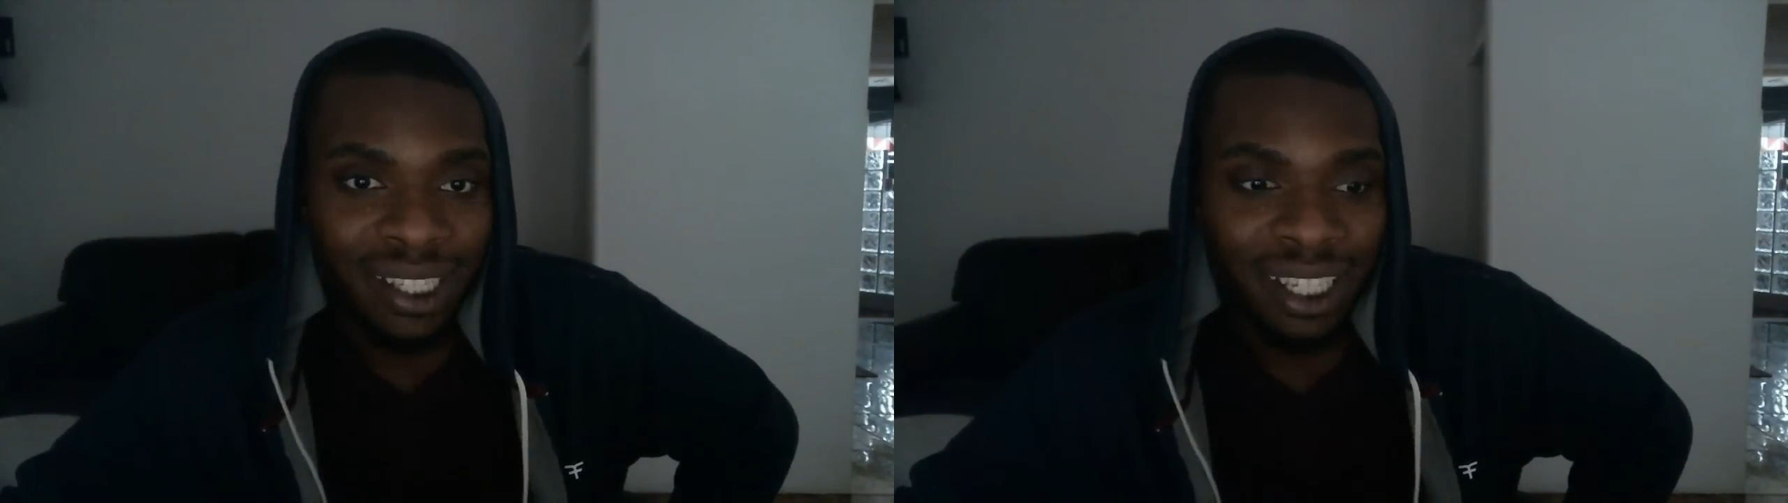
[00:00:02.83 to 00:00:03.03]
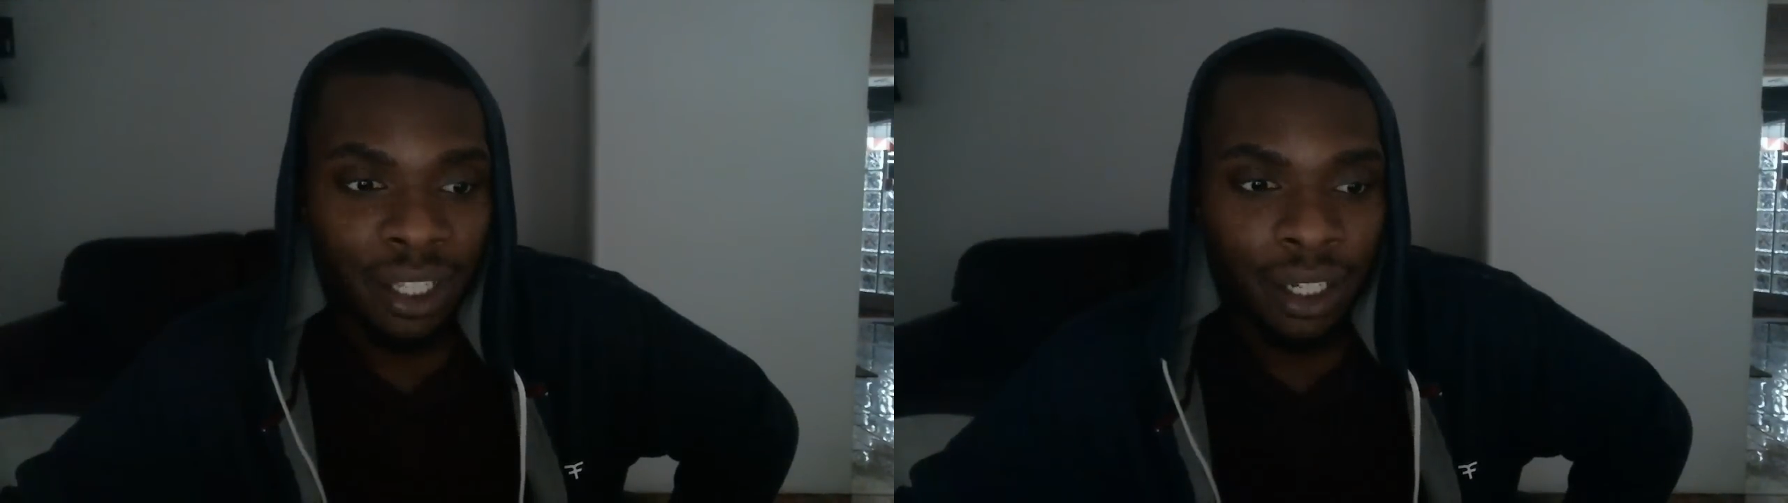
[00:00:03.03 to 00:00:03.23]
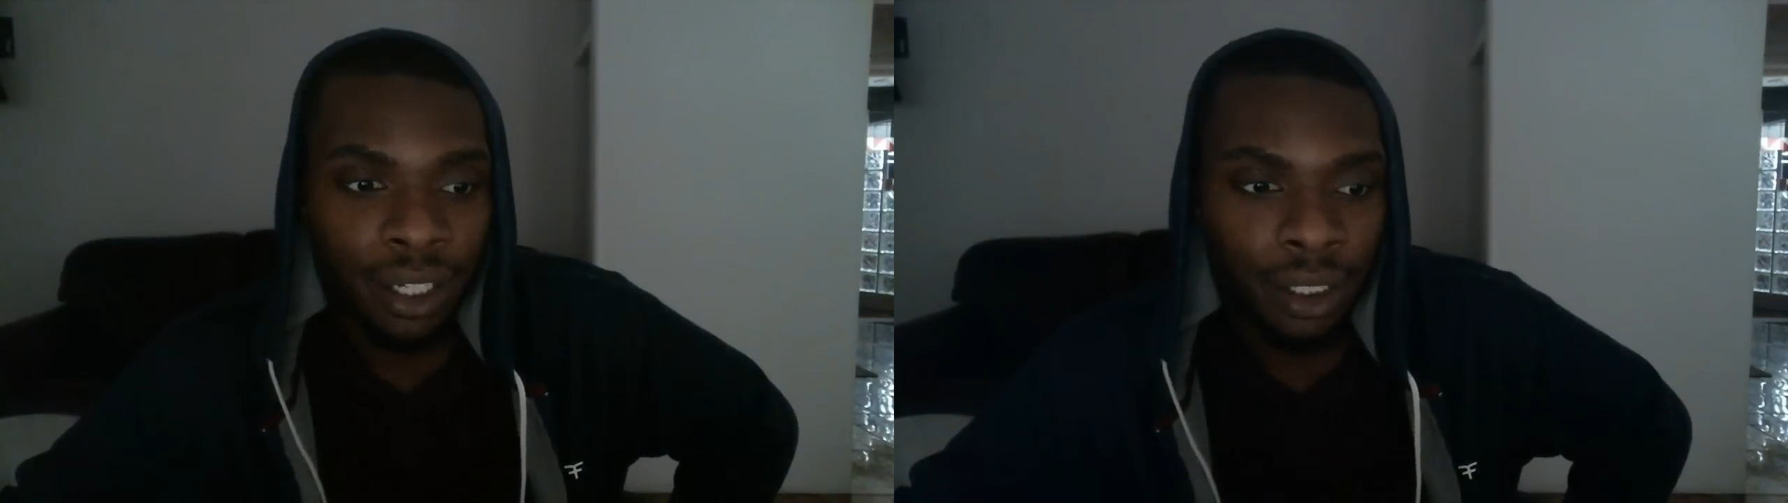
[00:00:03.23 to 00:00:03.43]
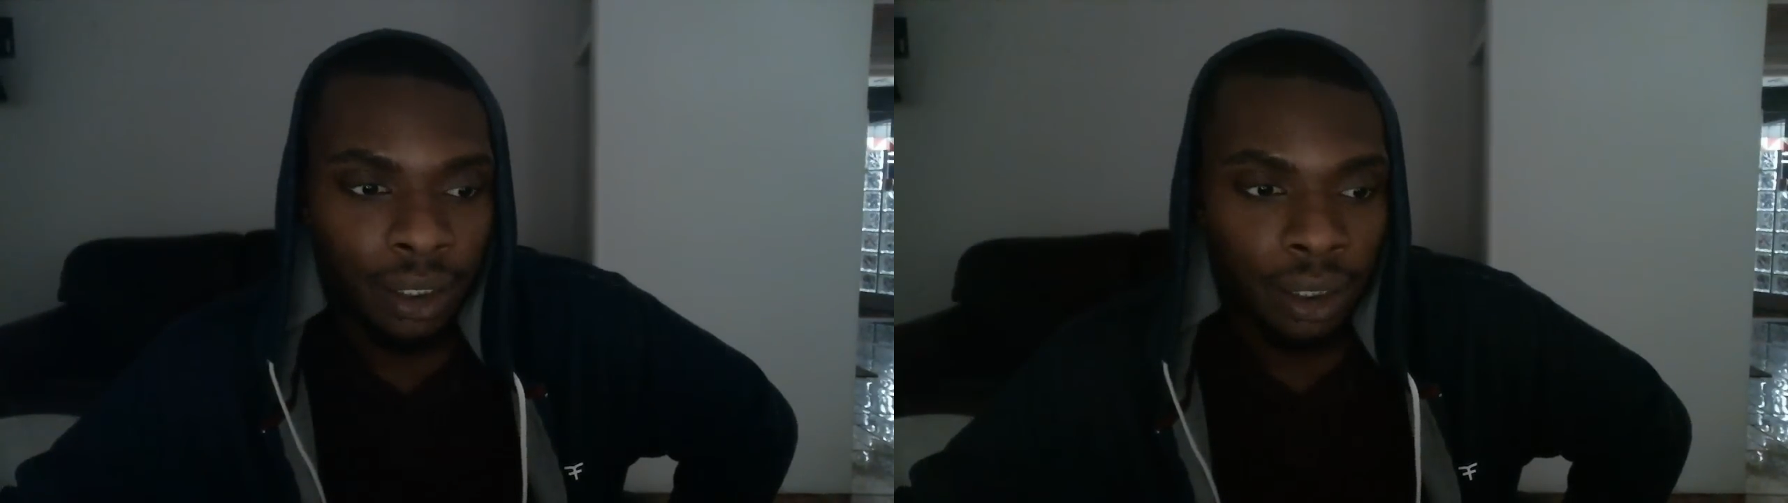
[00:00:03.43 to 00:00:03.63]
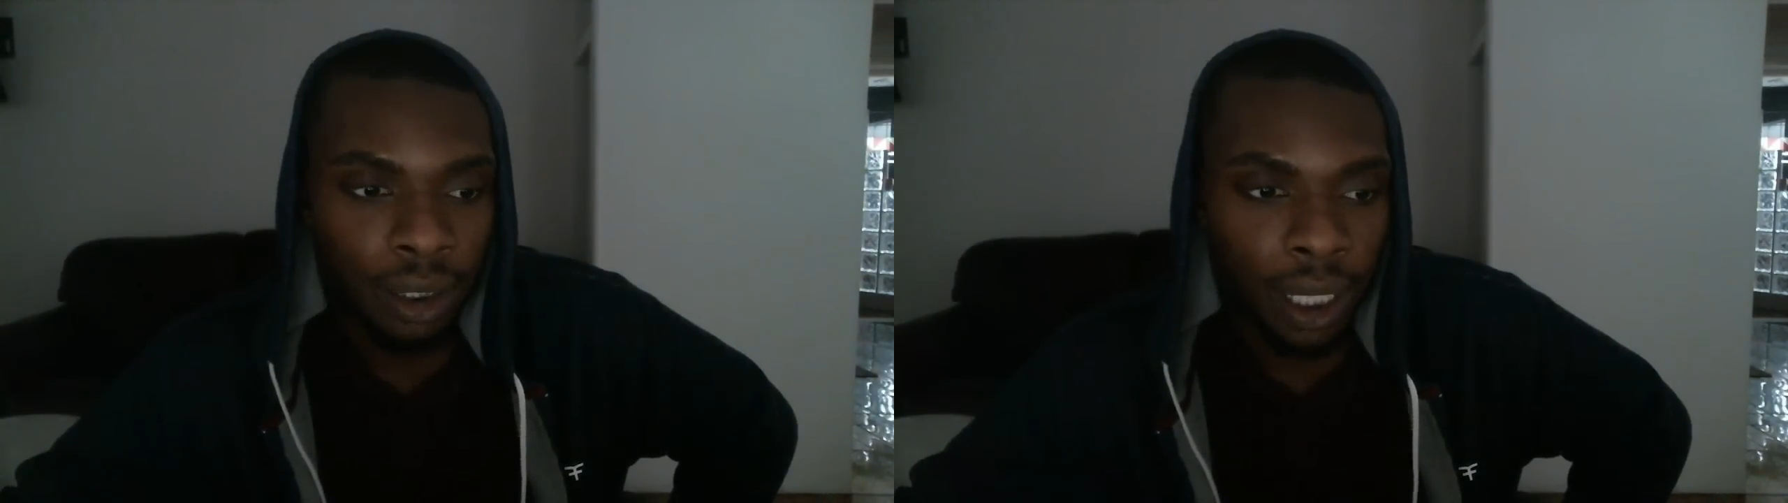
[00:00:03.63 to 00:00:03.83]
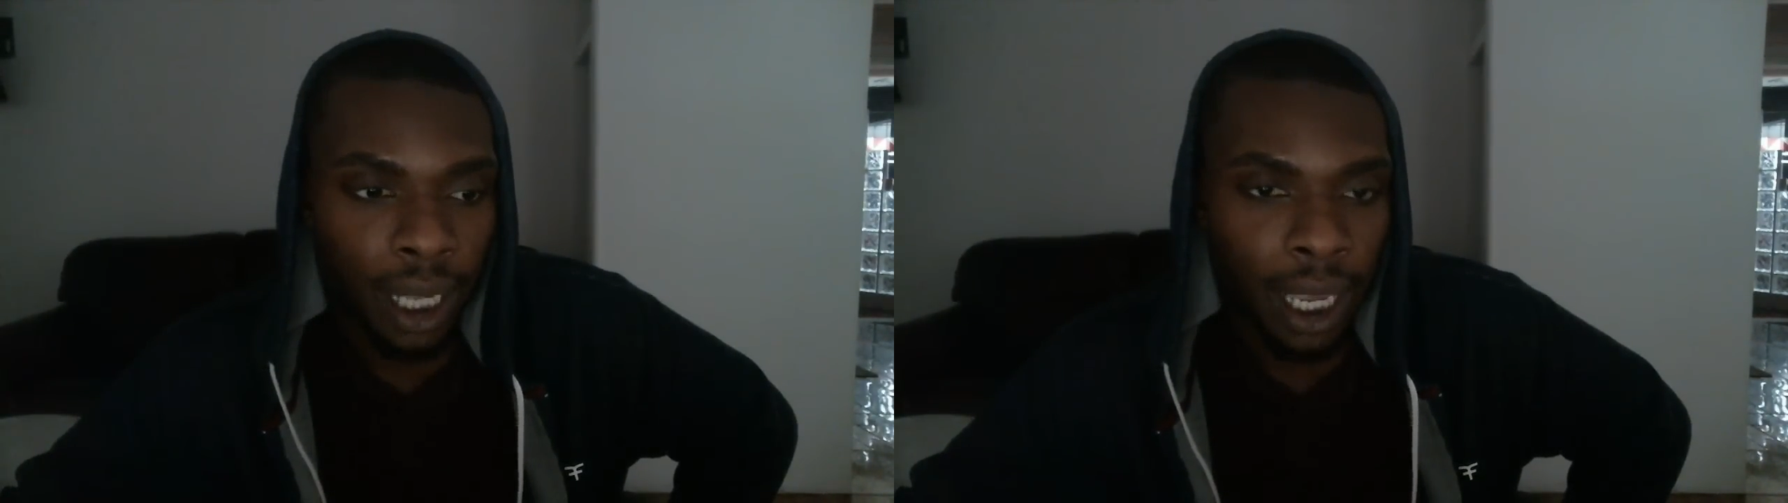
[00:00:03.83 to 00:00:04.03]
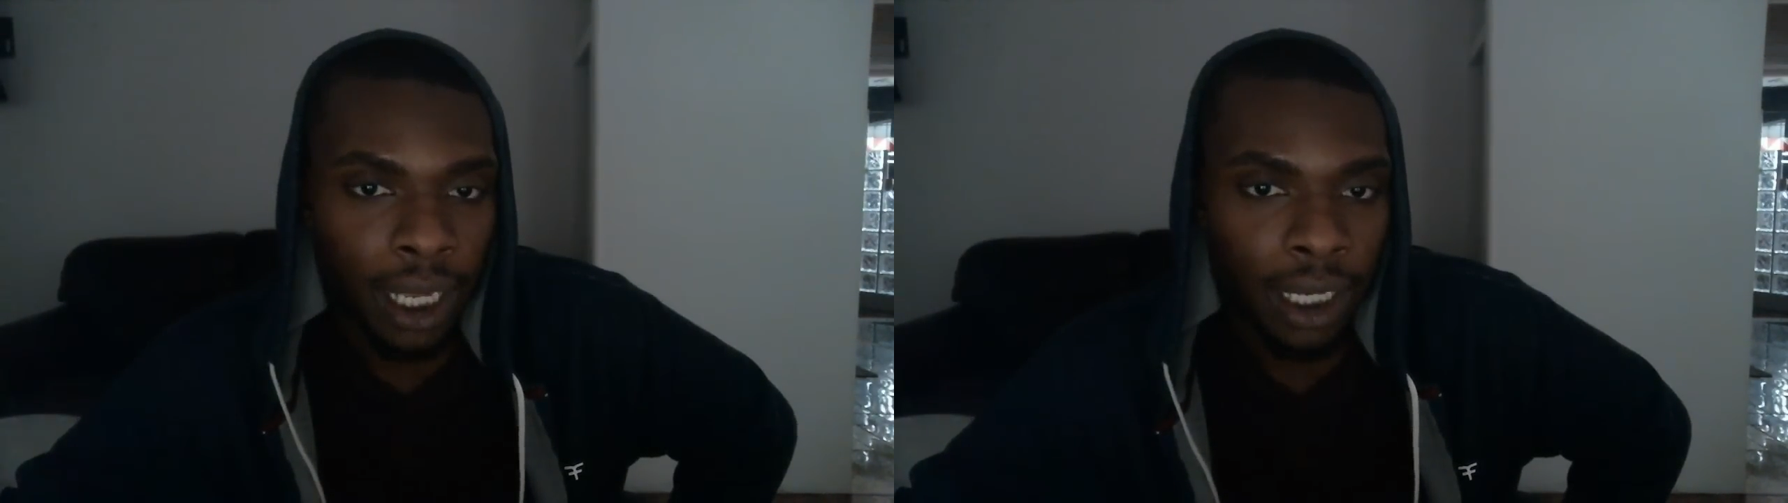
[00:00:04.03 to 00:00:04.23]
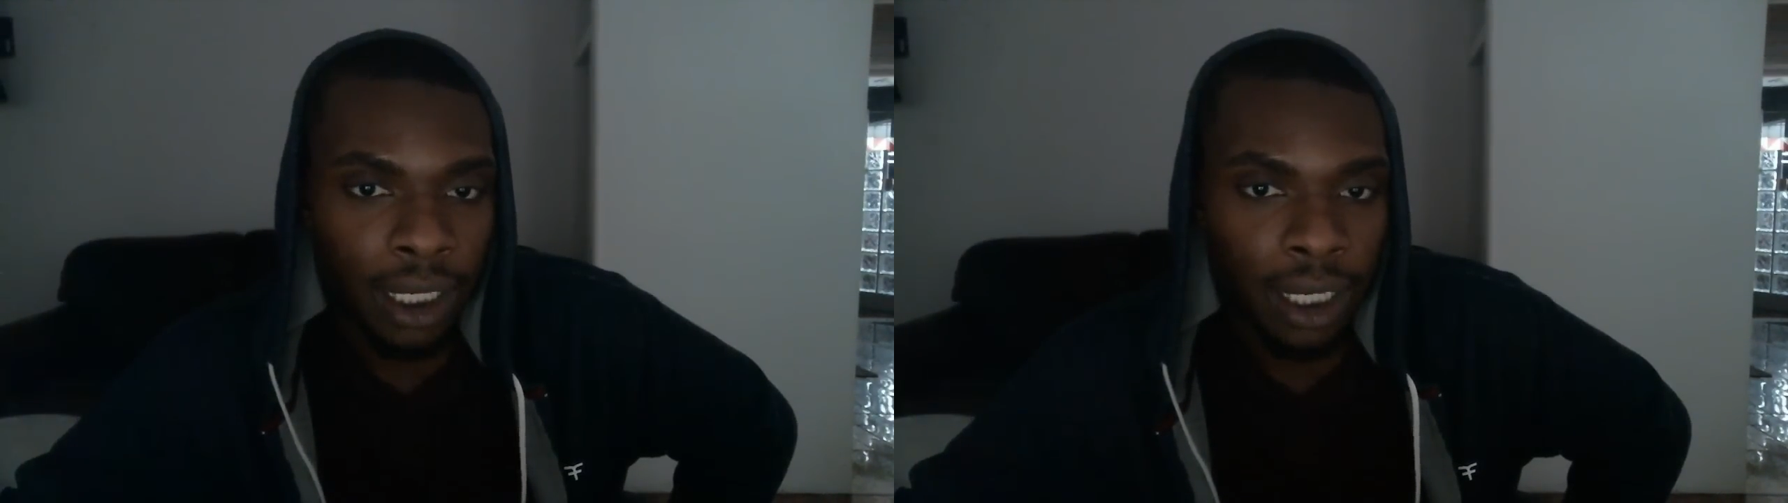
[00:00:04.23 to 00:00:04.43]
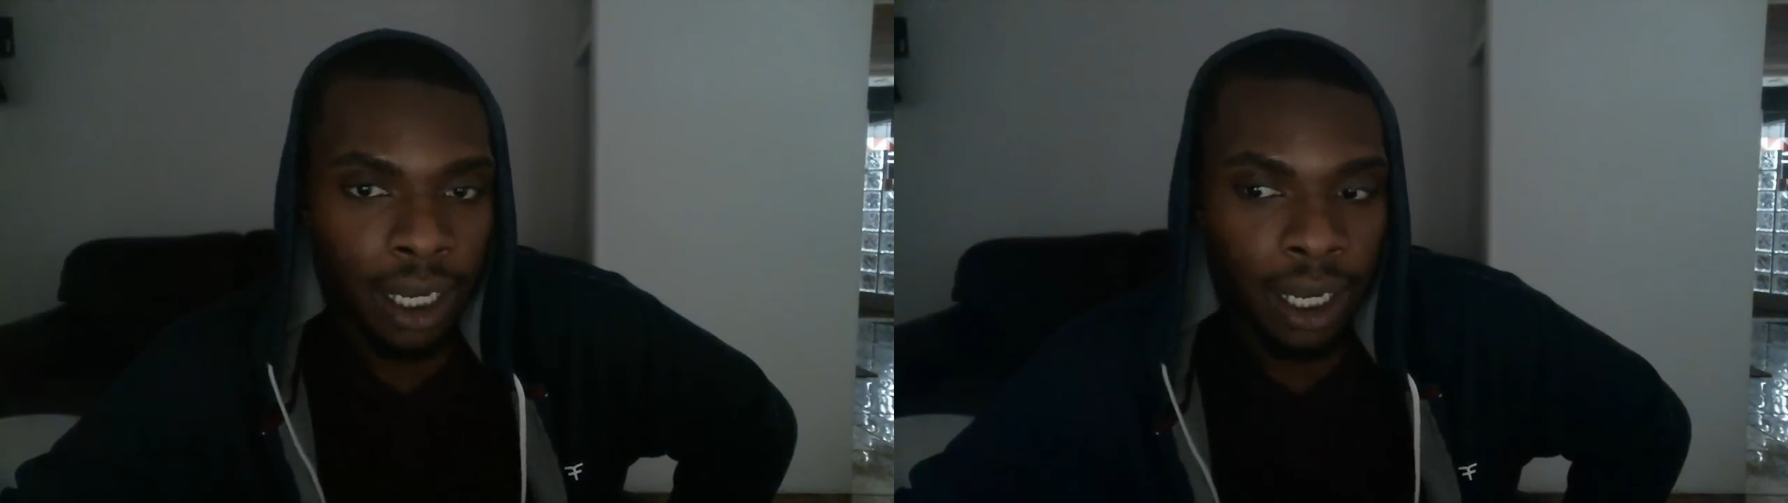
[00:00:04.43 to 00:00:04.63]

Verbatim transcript: Dealer, and